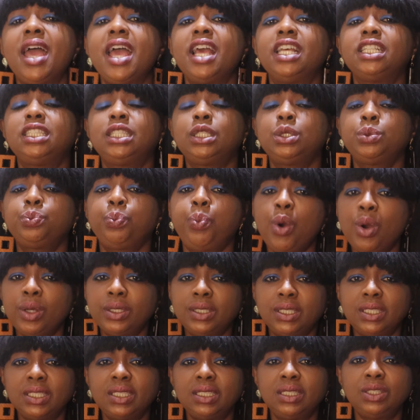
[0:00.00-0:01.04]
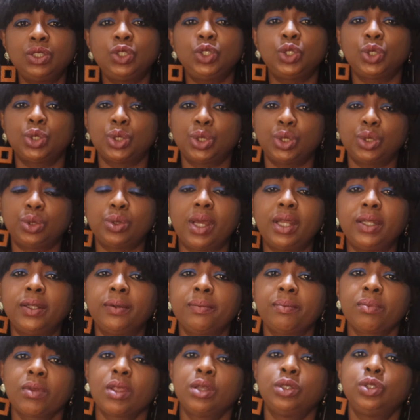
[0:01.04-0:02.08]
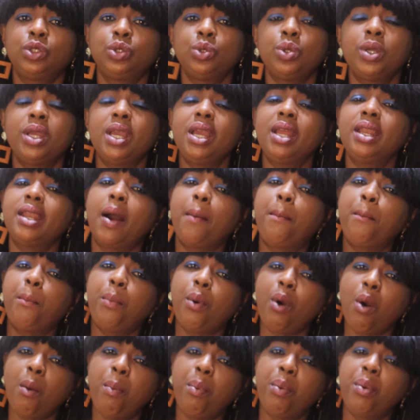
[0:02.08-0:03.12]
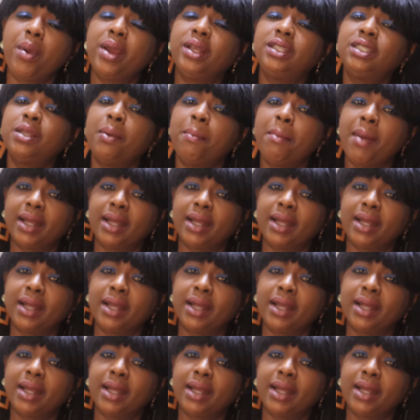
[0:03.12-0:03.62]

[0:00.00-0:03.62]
exposing children to inappropriate